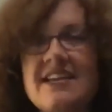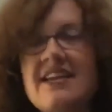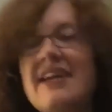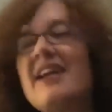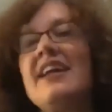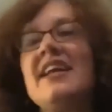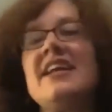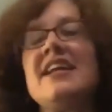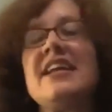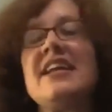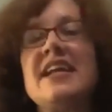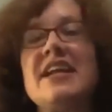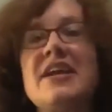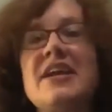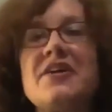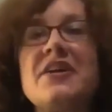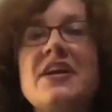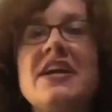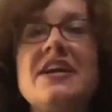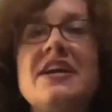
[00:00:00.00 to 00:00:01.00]
night
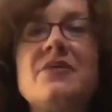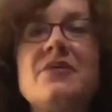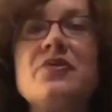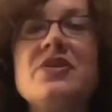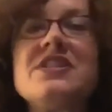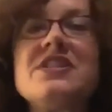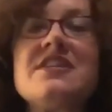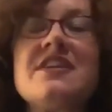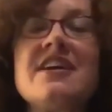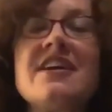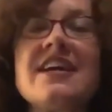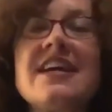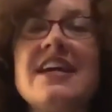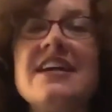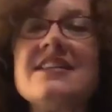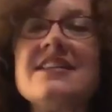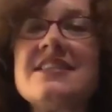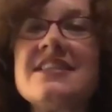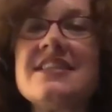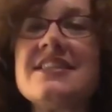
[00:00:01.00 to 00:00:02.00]
here in Wichita,
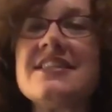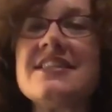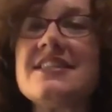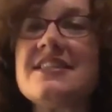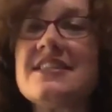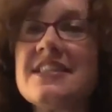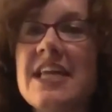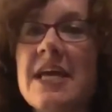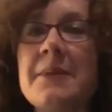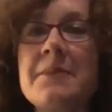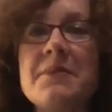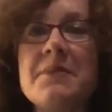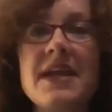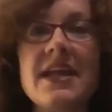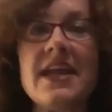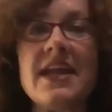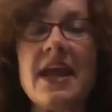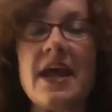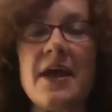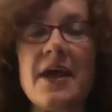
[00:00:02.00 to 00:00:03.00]
Kansas, 10
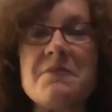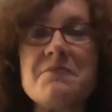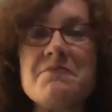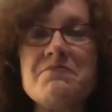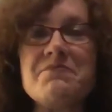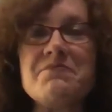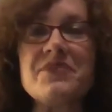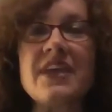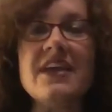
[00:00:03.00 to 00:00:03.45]
p.m.